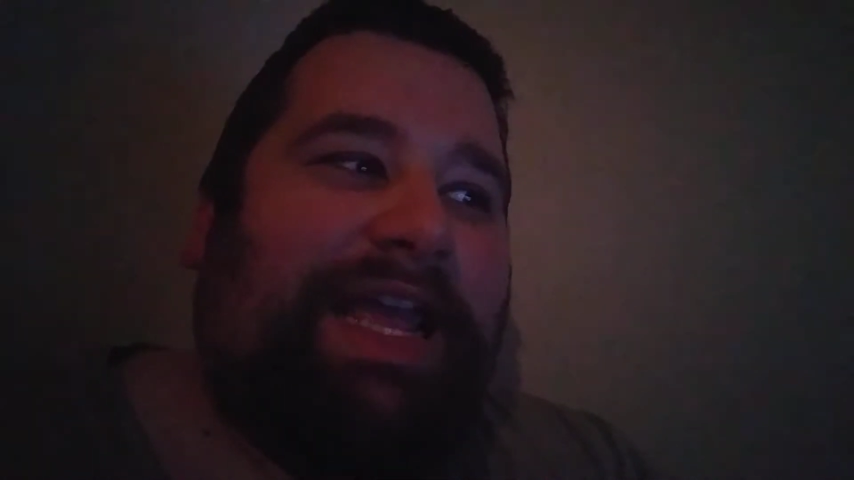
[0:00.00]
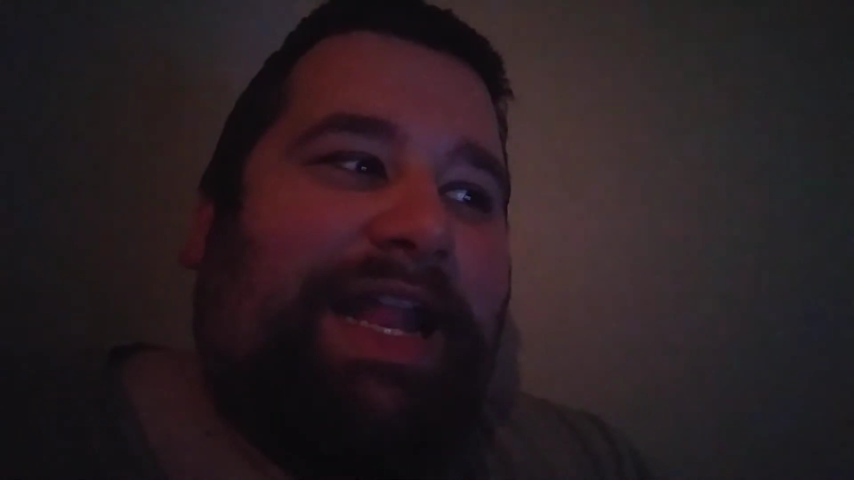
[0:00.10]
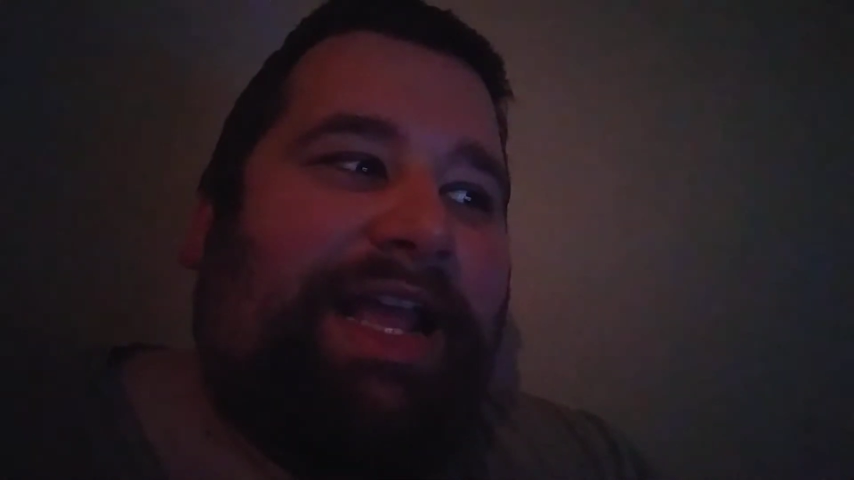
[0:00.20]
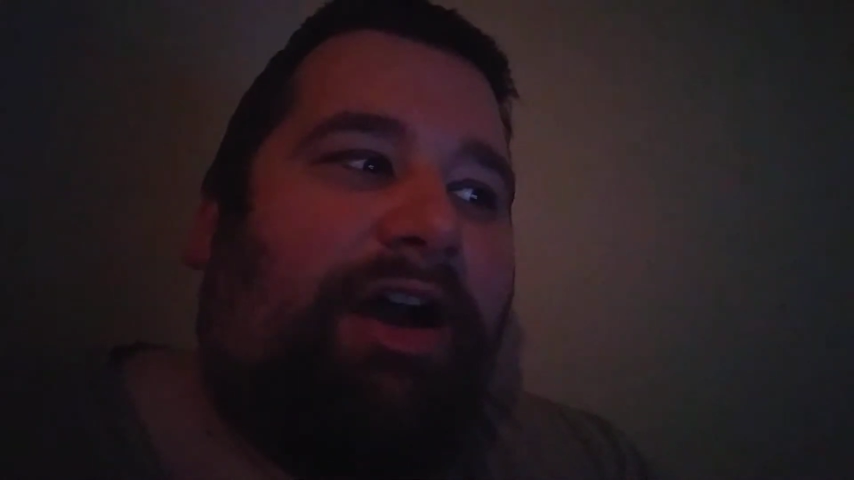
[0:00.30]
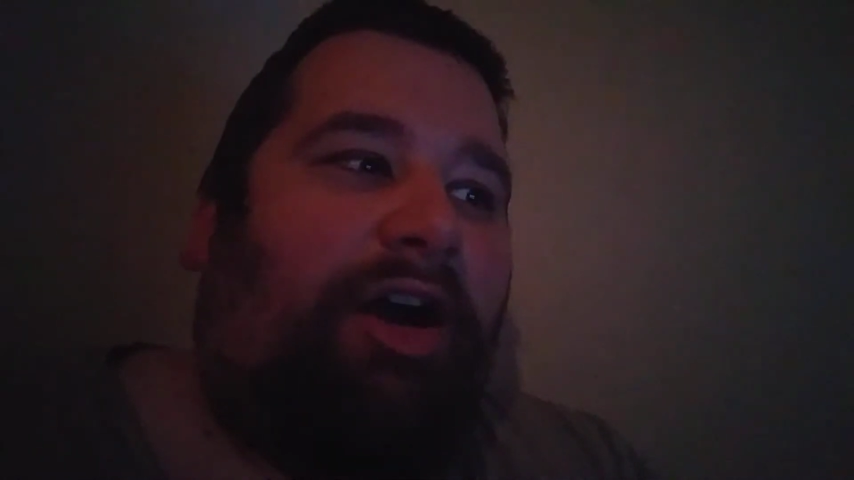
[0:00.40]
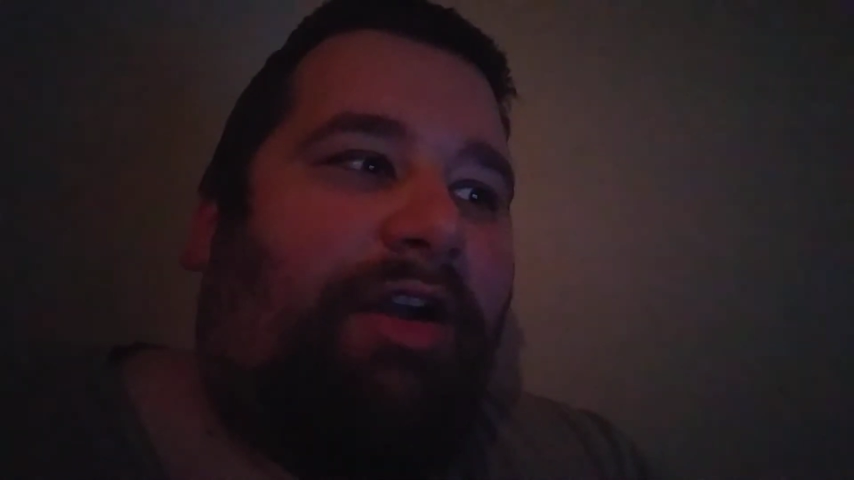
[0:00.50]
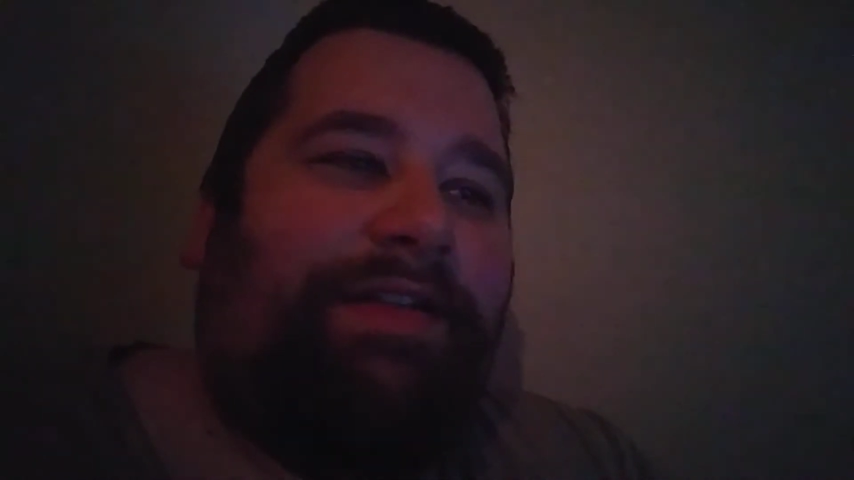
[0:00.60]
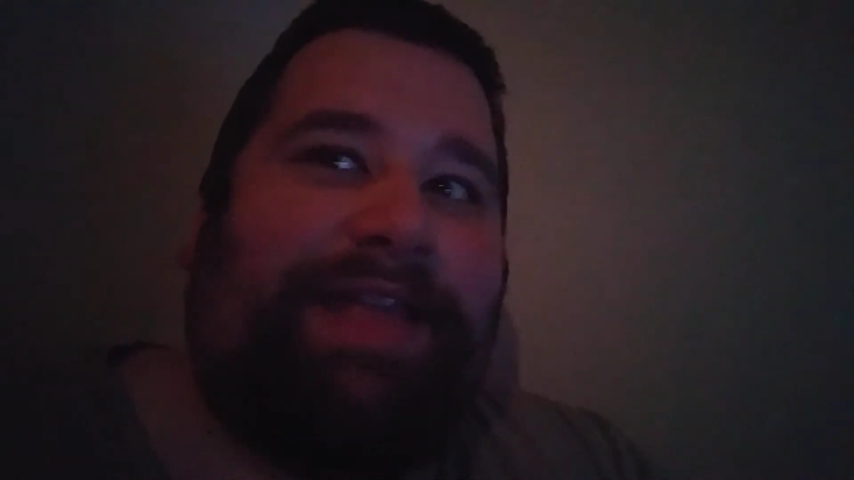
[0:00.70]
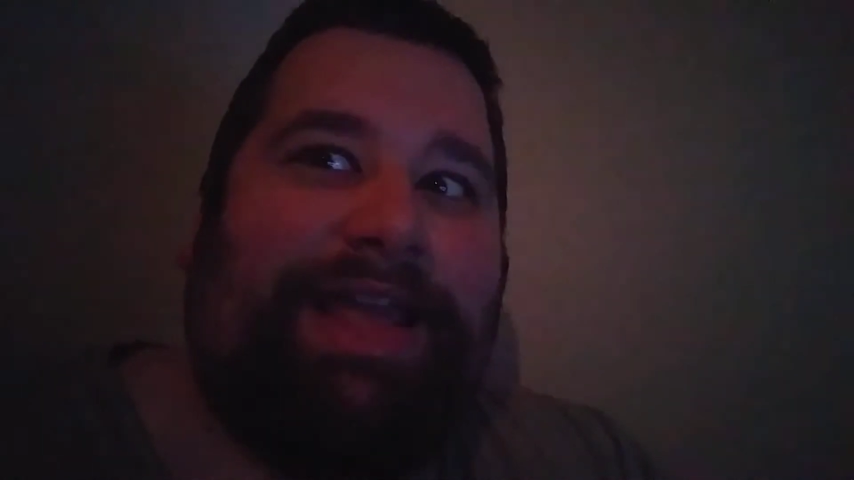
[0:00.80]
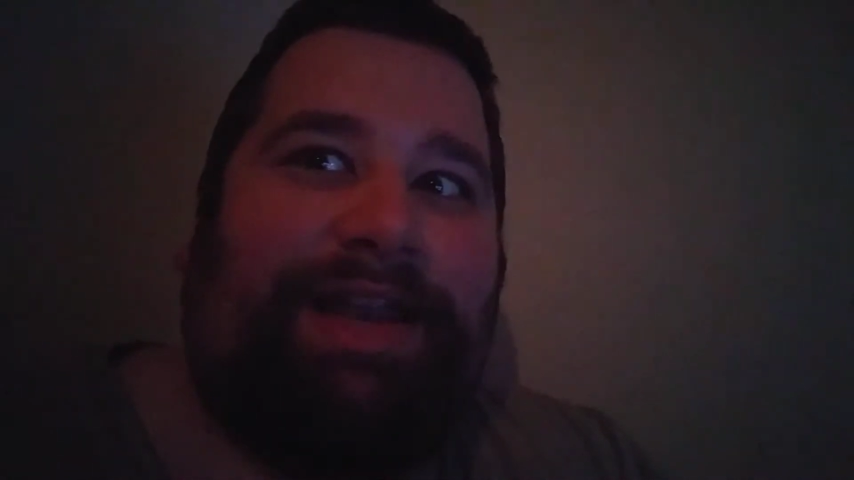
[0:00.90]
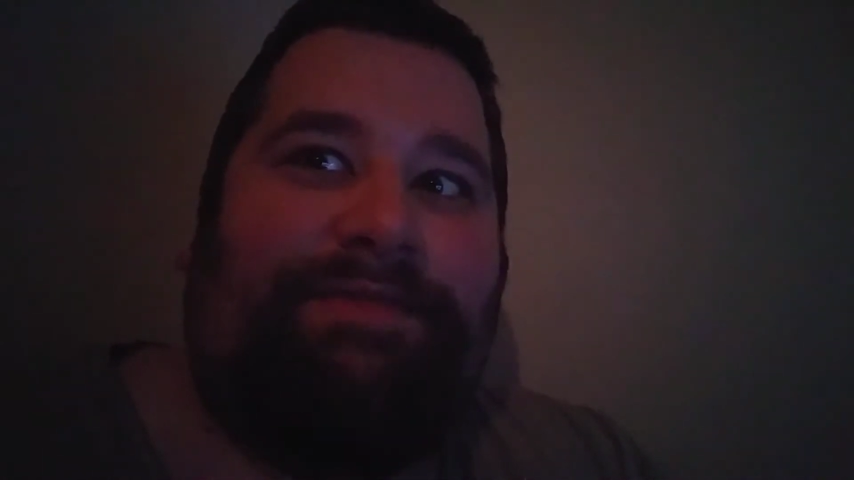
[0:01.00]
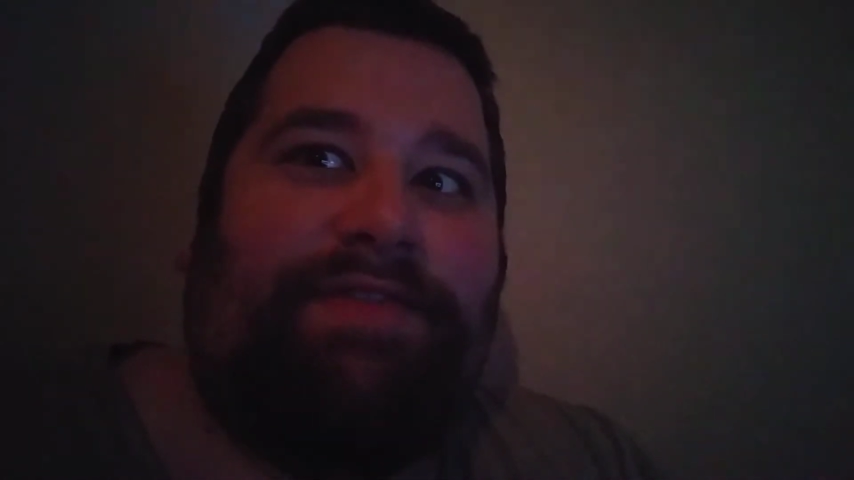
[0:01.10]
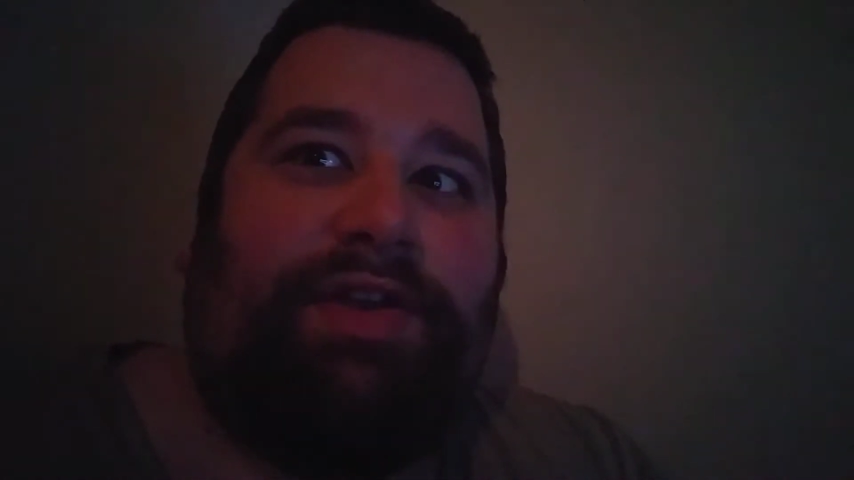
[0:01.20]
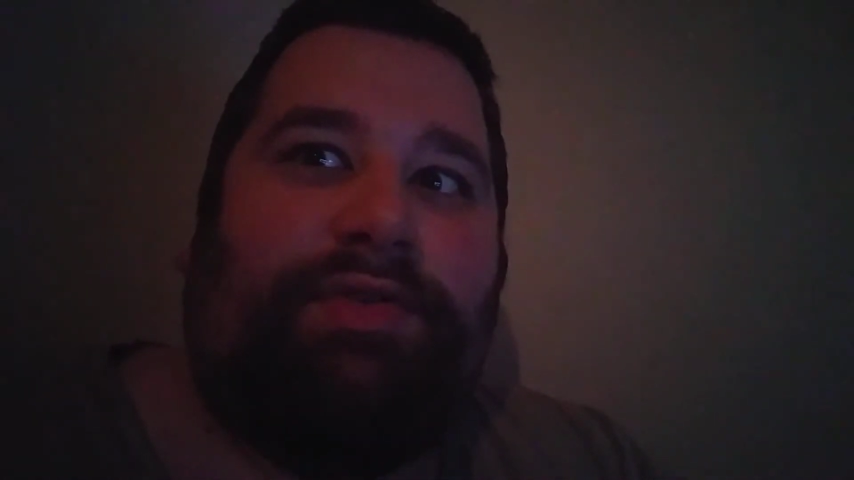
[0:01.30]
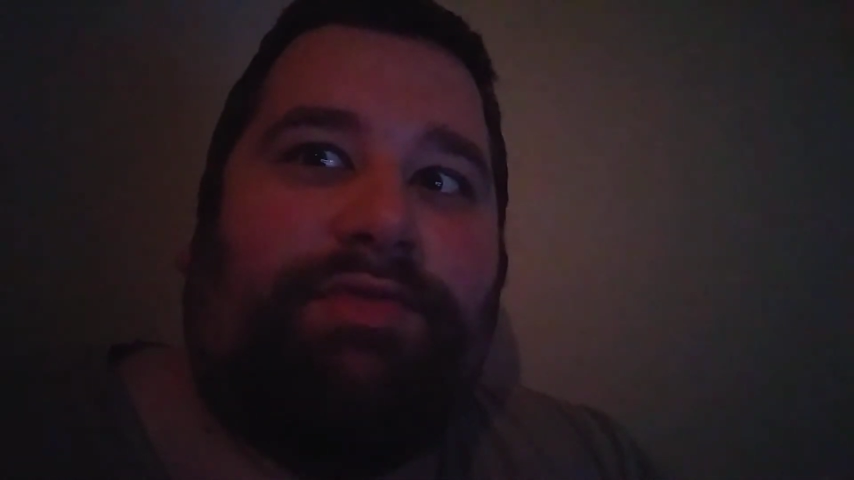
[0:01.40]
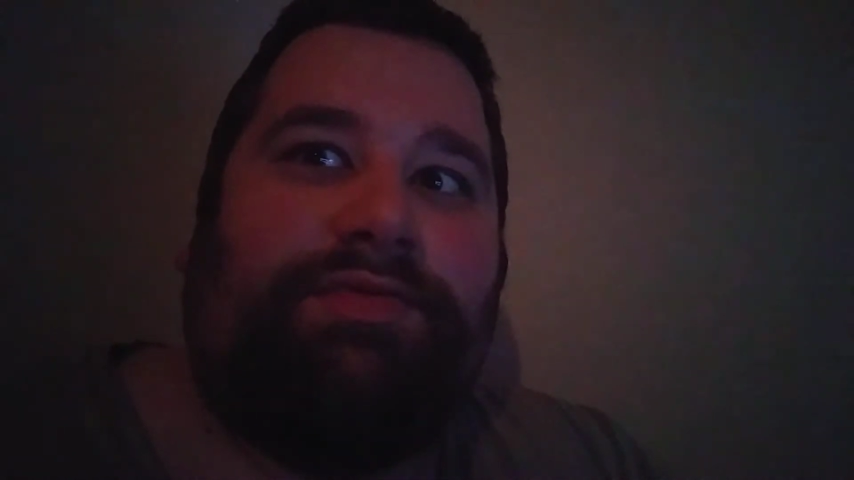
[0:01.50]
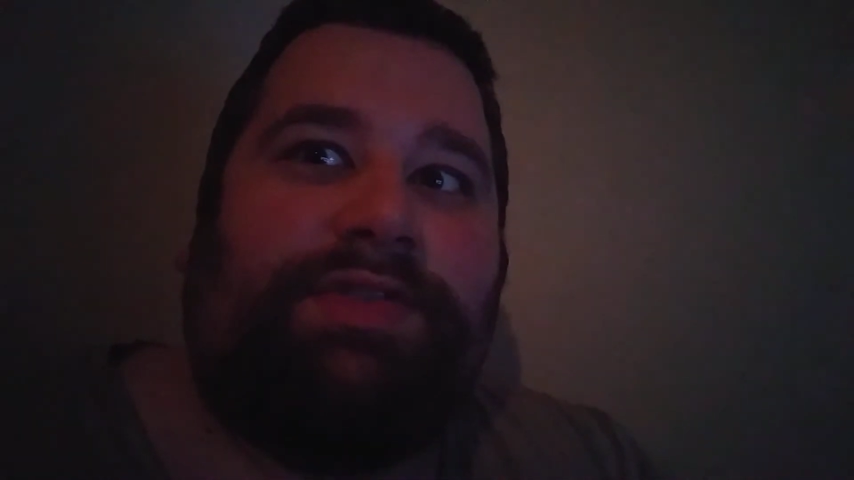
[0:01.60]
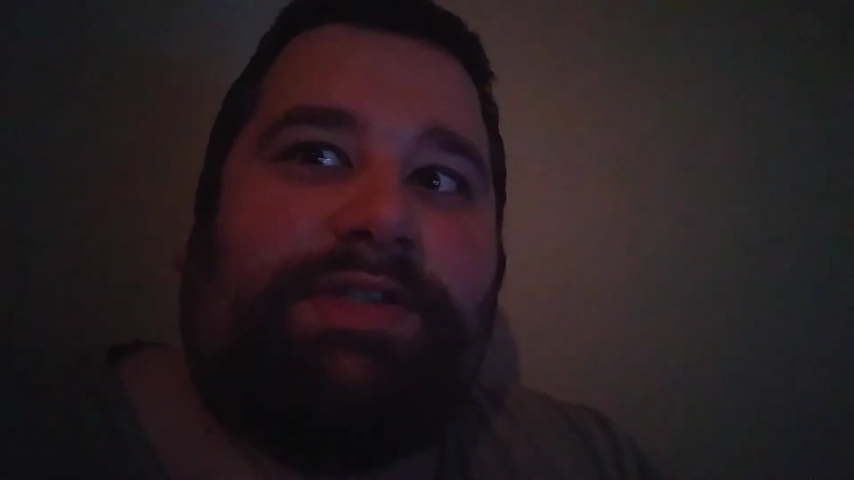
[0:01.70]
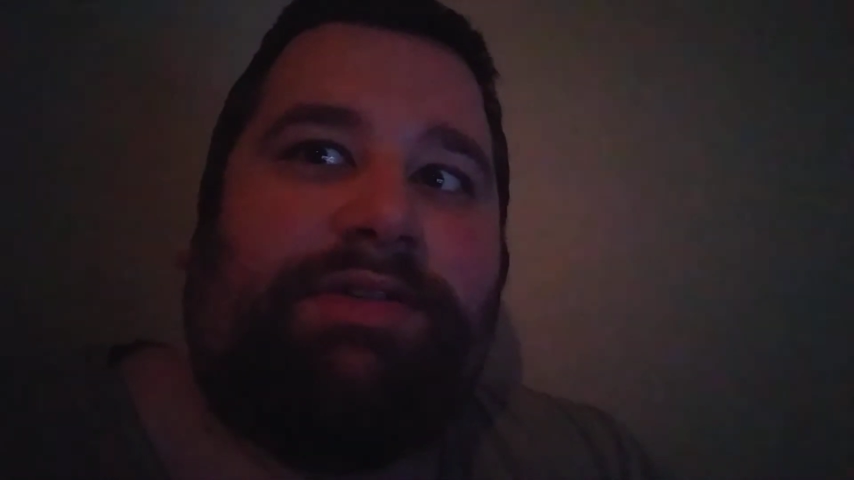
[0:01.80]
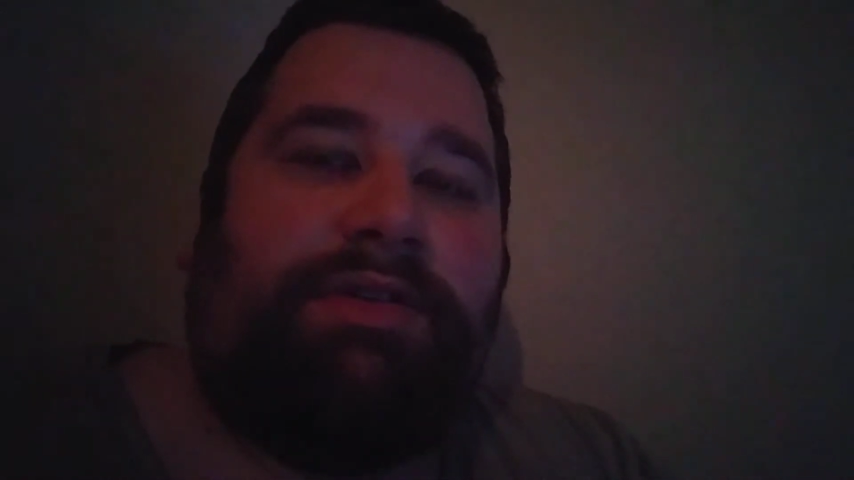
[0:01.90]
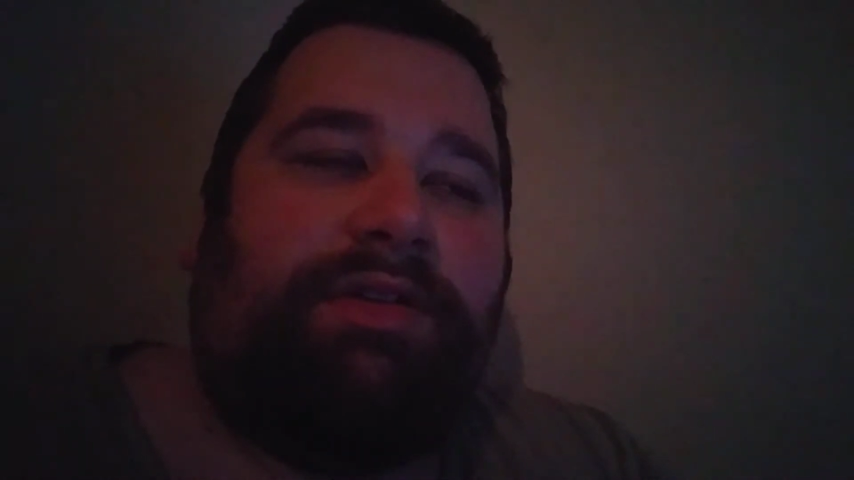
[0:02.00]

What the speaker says: getting hardly any views.